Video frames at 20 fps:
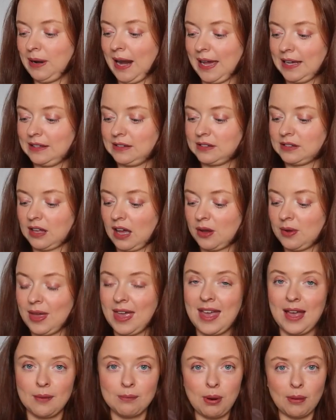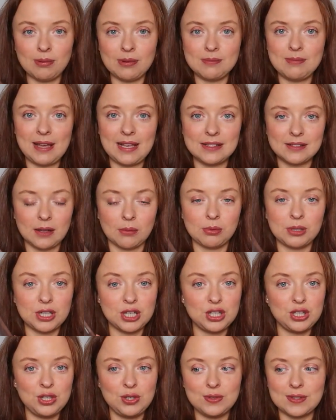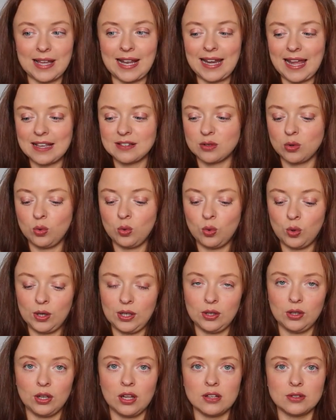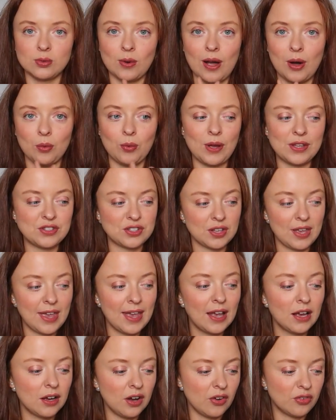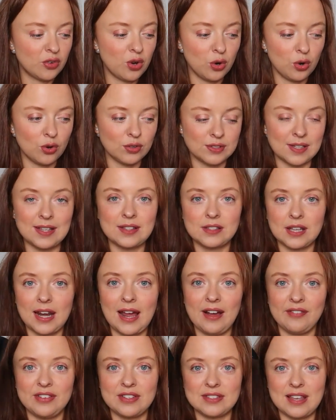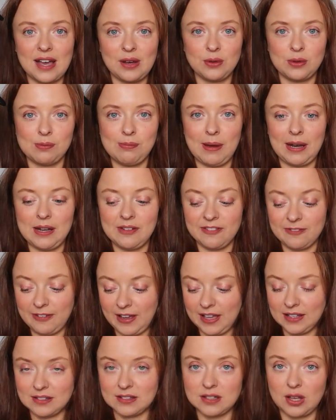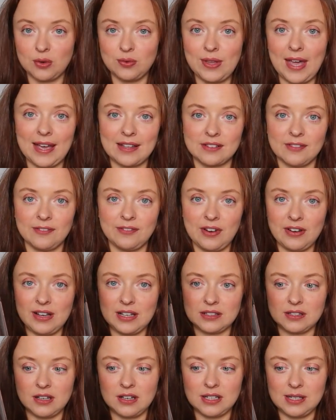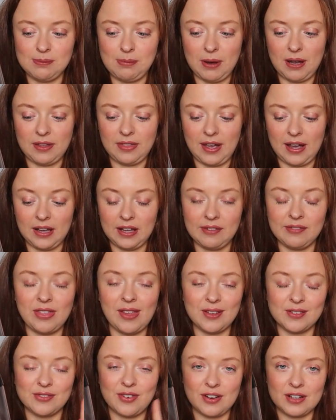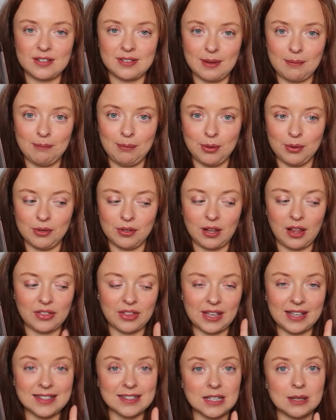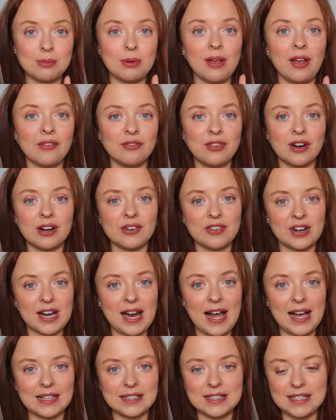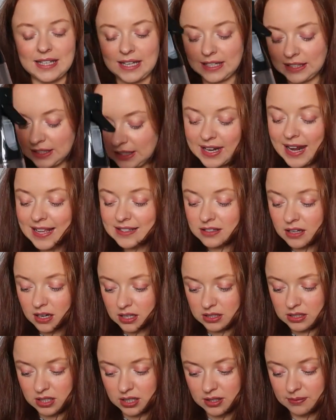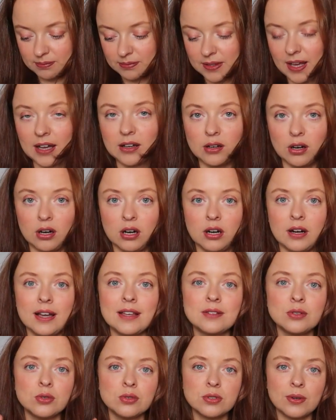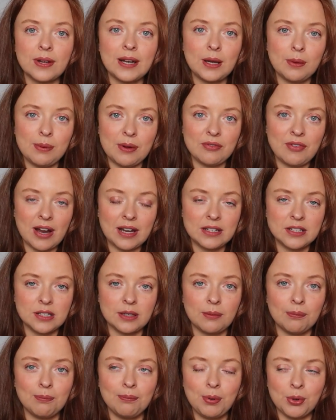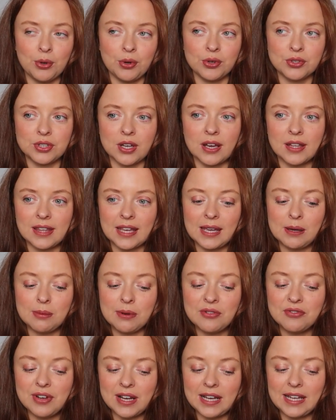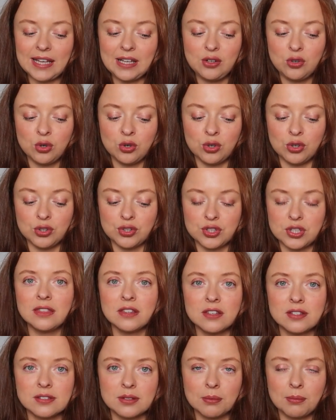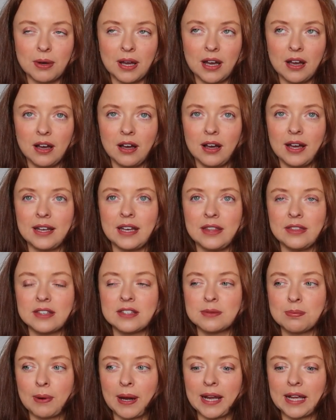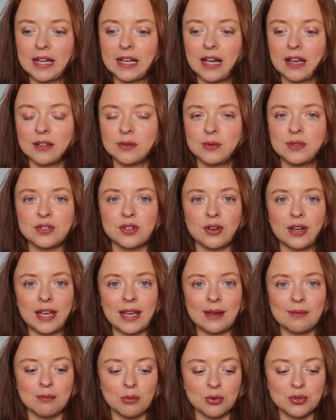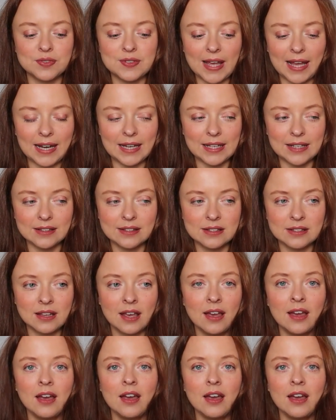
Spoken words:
place. So probably means I'm going to use less oil as well, which of course is going to have its health benefits. So yes, I'm very excited by that. Even though it's very simple, I think it's going to be very, very handy. The next item that I got is also a little bit random, but I think it'd be really good in the summer and in the spring as we start eating more salads.